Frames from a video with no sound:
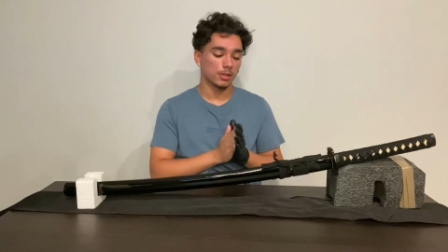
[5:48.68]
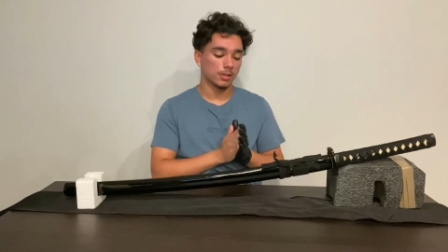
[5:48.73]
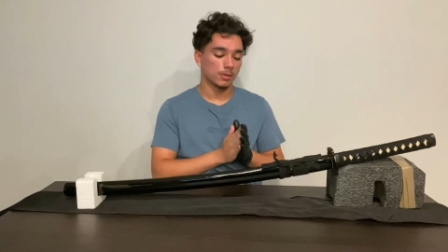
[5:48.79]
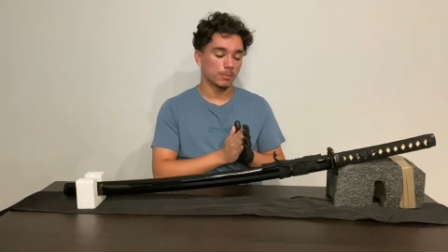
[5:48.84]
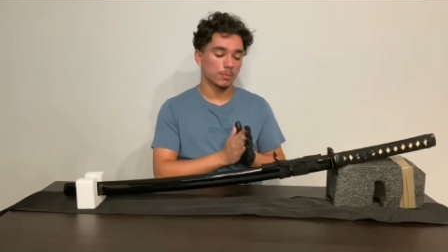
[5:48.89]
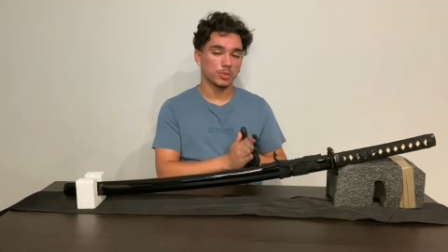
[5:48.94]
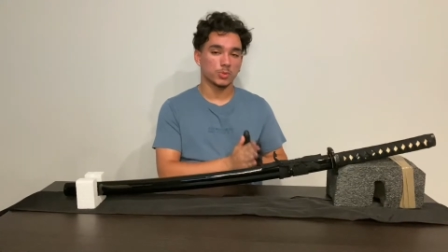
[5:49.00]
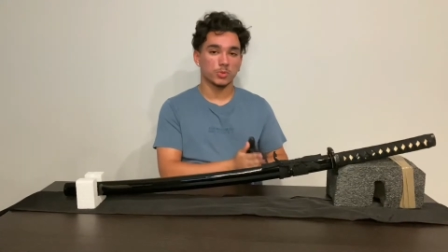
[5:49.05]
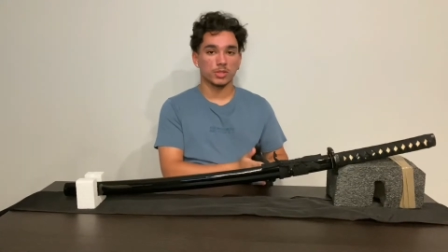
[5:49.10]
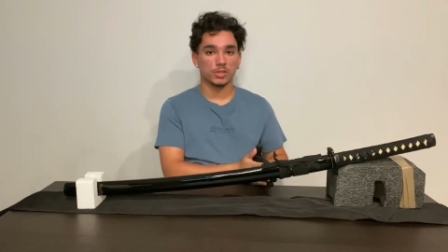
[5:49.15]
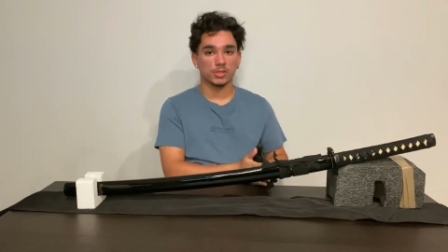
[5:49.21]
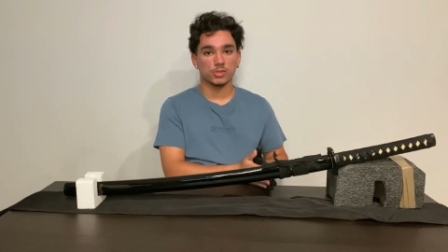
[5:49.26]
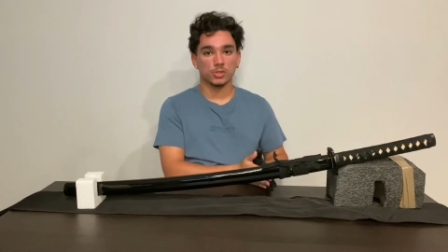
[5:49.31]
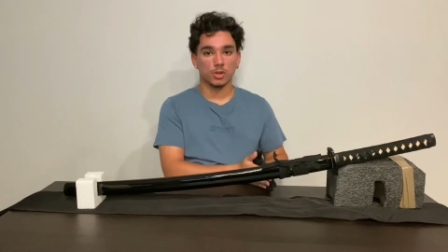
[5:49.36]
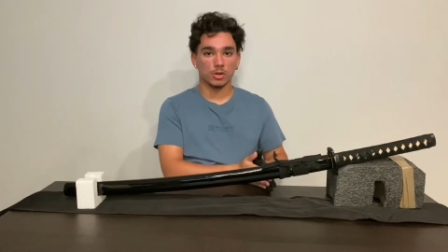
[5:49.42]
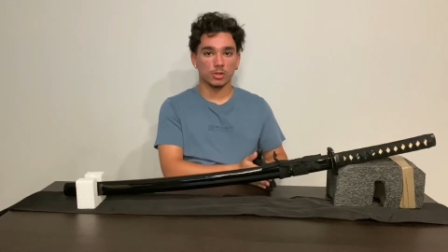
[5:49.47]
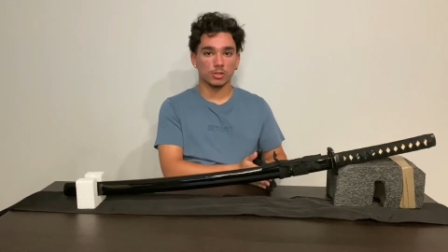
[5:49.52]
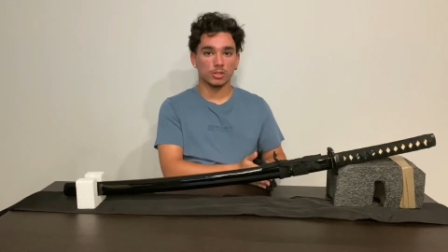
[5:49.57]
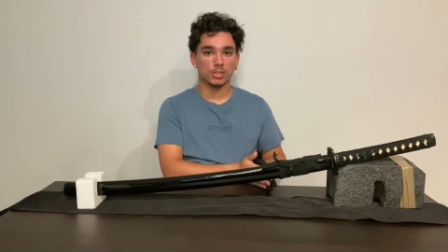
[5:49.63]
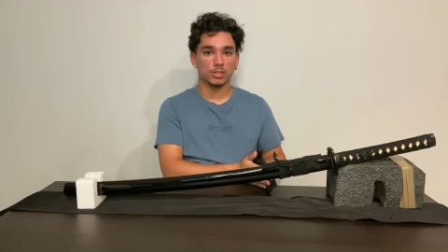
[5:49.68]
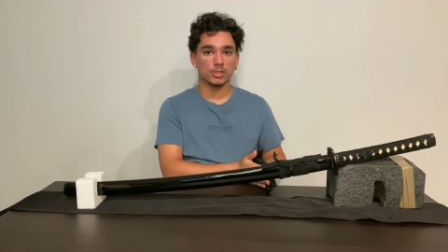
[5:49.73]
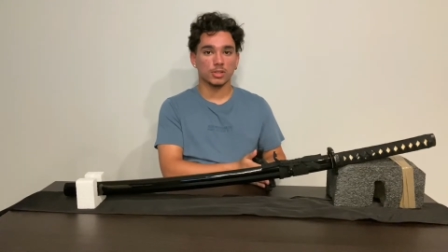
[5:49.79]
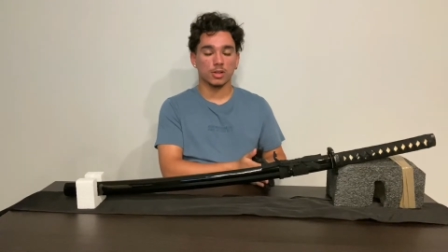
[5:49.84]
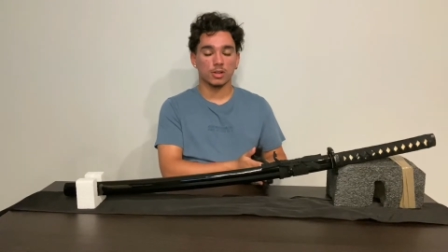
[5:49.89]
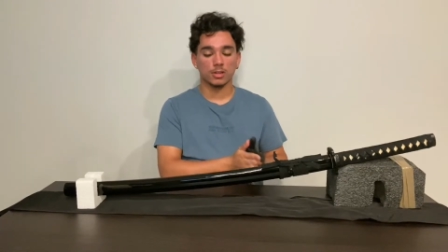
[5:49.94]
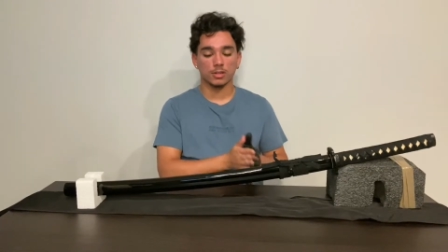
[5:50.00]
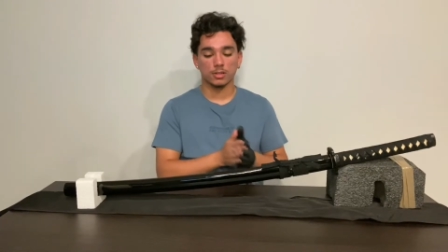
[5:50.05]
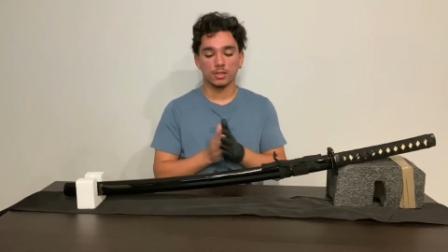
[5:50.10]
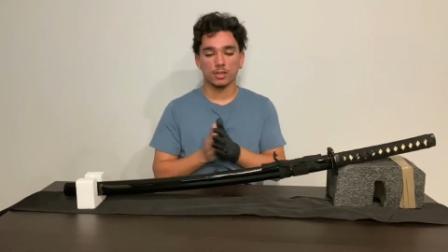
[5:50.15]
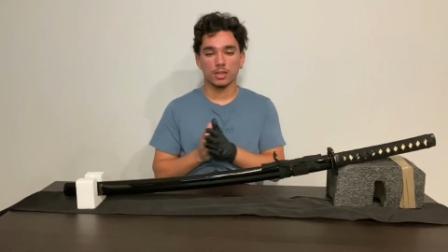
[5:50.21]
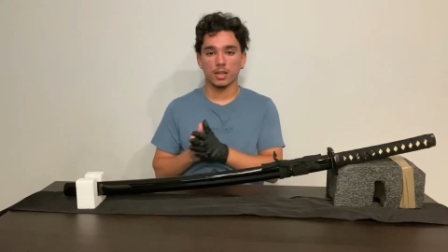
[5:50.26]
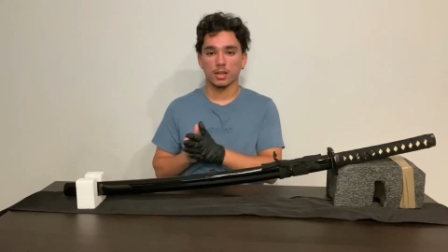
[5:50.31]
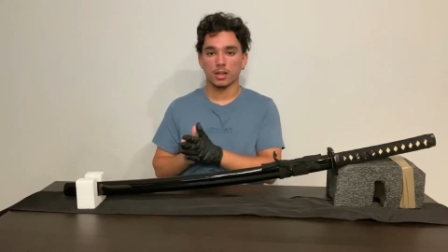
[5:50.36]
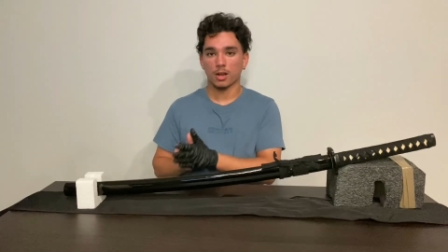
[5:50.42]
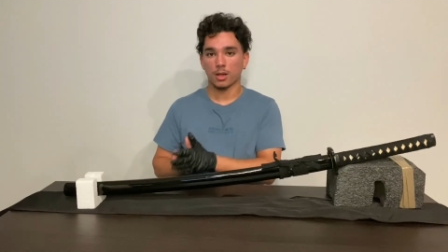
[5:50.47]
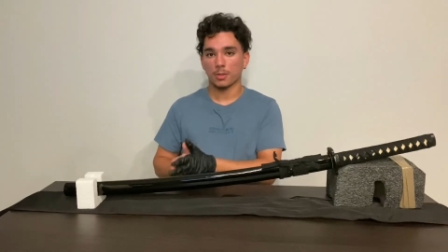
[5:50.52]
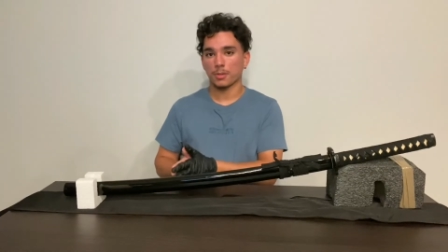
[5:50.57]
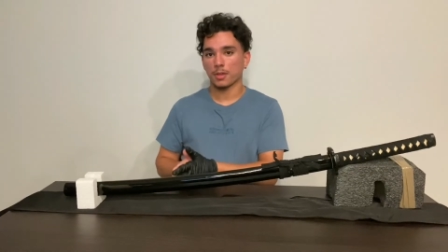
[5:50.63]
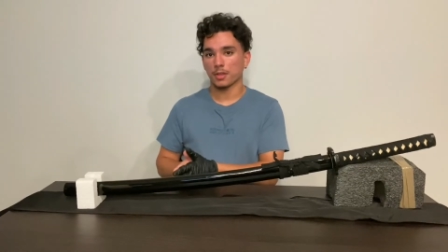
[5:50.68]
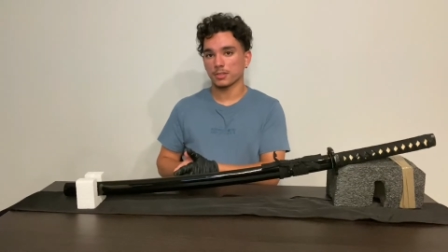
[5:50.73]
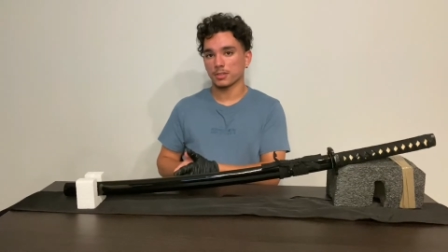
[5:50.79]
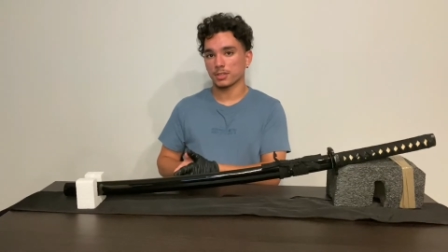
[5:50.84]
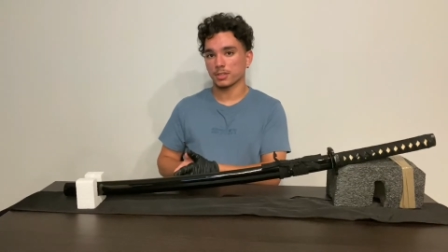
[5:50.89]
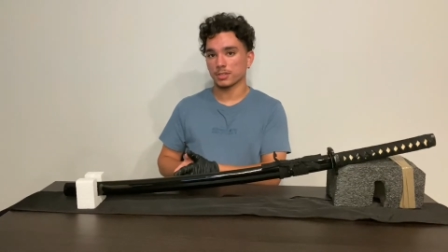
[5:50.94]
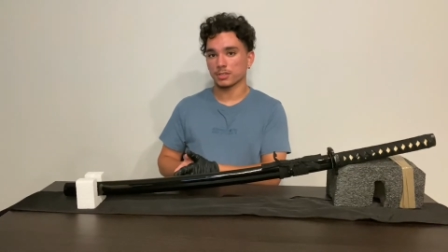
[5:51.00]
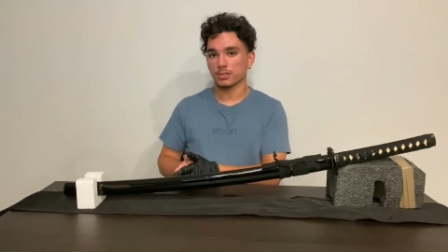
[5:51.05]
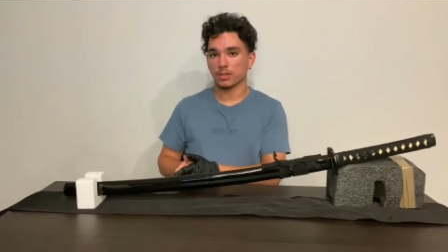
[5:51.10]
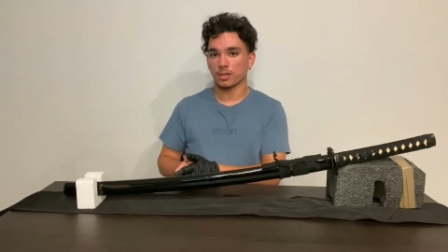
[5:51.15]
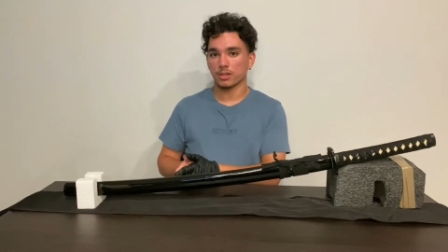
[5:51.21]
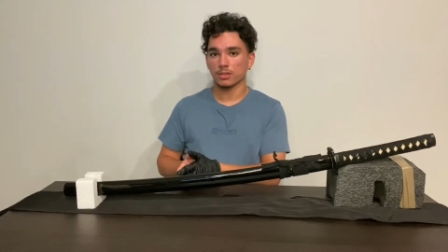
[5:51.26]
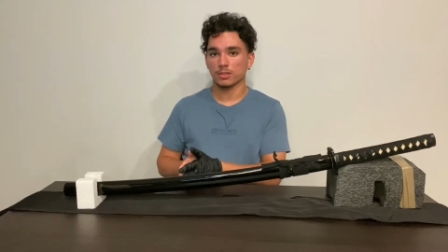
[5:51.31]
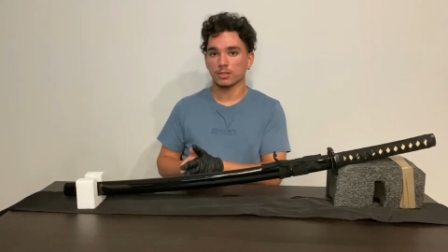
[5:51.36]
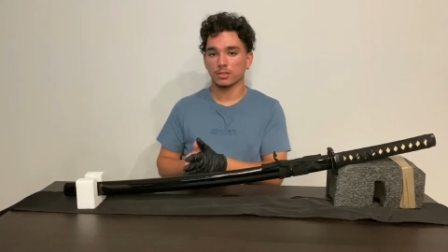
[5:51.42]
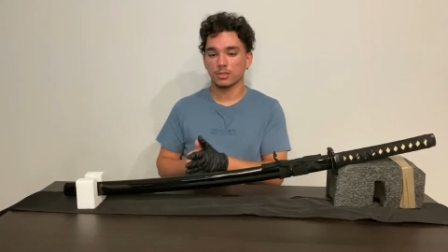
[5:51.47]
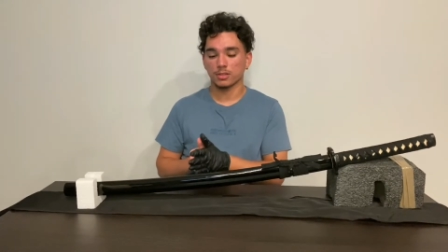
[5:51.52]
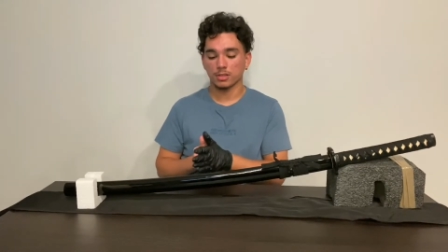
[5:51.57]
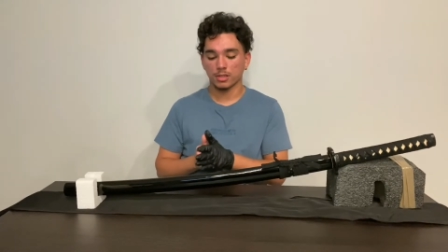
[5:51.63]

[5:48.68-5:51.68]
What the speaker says: Between a starter katana and an authentic katana,